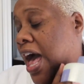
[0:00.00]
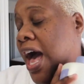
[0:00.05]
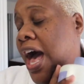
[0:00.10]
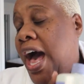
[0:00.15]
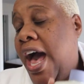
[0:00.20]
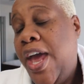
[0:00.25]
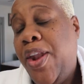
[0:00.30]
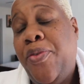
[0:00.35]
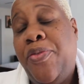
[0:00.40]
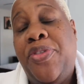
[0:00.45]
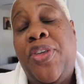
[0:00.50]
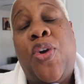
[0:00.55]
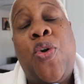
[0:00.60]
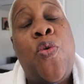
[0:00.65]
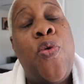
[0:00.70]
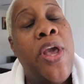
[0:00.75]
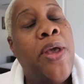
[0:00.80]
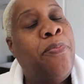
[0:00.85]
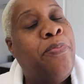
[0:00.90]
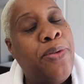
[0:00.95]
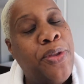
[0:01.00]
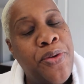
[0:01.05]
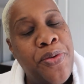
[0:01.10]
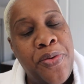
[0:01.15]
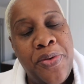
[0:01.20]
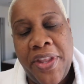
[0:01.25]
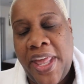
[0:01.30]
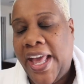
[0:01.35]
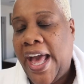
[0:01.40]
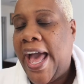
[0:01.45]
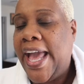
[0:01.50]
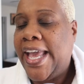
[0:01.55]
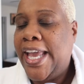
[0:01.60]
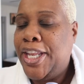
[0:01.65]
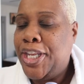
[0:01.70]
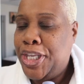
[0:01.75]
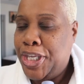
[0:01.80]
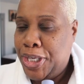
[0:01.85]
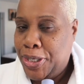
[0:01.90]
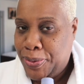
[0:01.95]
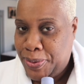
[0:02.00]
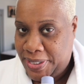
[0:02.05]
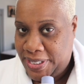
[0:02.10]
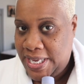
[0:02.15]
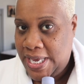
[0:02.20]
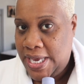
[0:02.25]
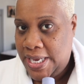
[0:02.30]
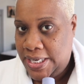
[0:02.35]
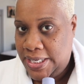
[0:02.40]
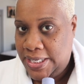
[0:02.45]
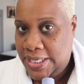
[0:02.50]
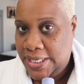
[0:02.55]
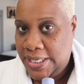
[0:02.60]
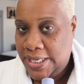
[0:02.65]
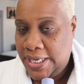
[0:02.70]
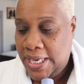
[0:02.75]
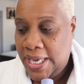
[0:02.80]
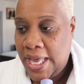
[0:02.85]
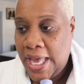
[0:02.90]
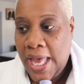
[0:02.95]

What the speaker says: The quick blue, like I can use it,